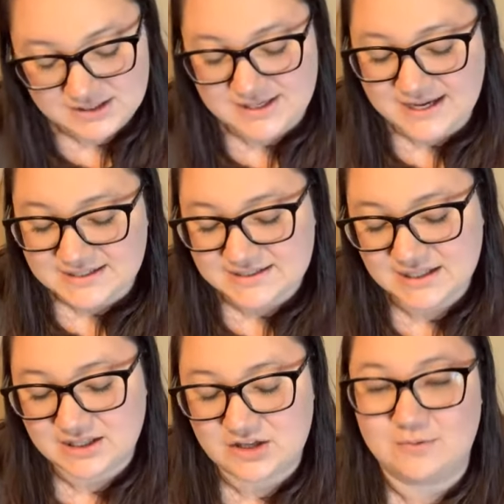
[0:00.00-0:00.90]
Next
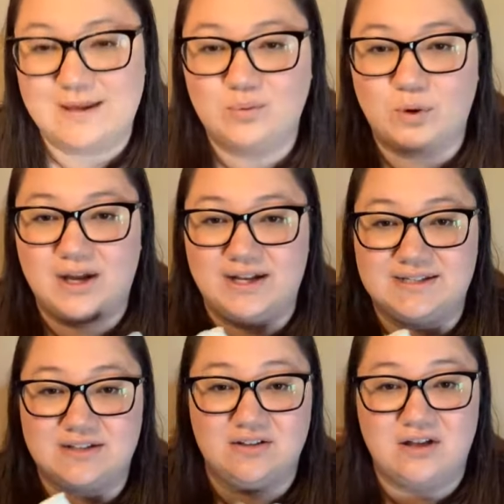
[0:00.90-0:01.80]
thing that you may want
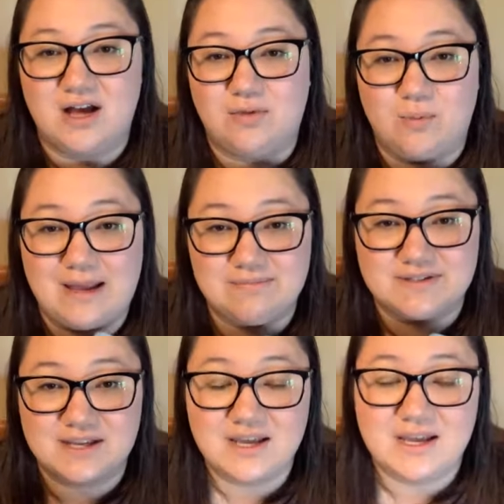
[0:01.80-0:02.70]
is cloth
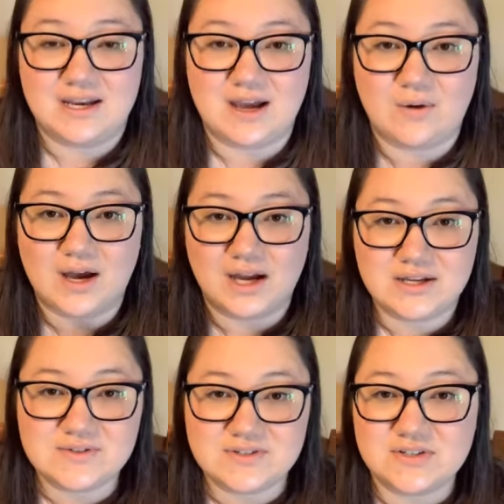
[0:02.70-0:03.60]
wipes. Now, I
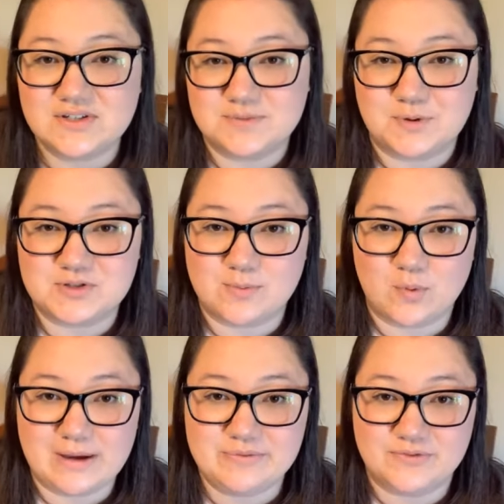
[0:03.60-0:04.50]
used
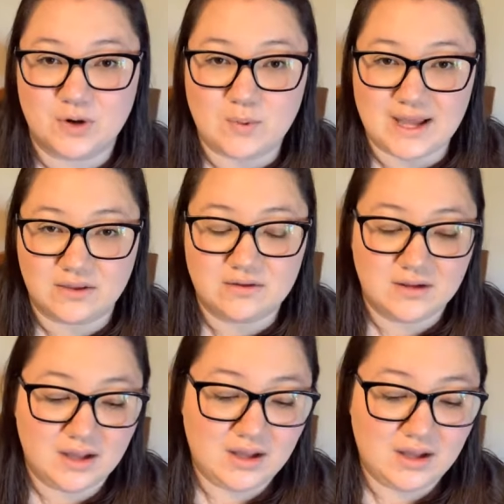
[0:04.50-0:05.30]
disposable wipes for a while.